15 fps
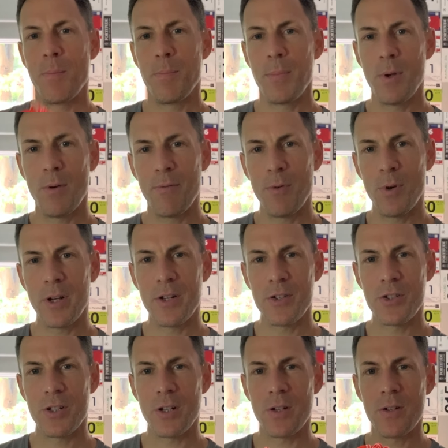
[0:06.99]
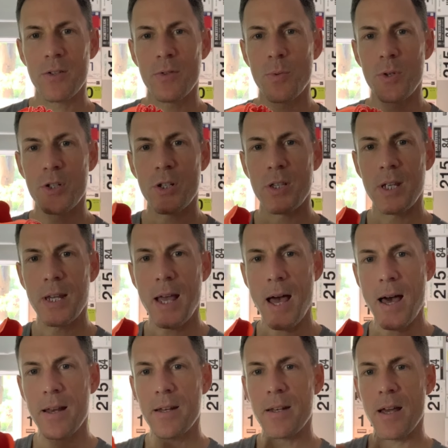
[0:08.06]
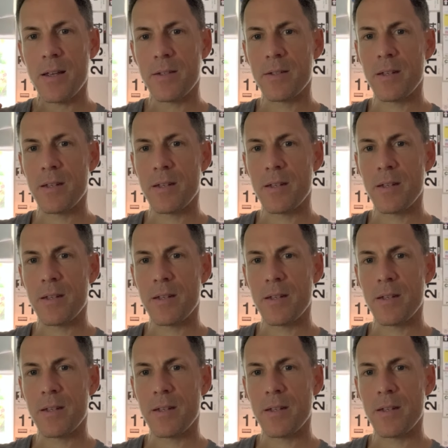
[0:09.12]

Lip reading: beautiful looking shoes, which are the Adidas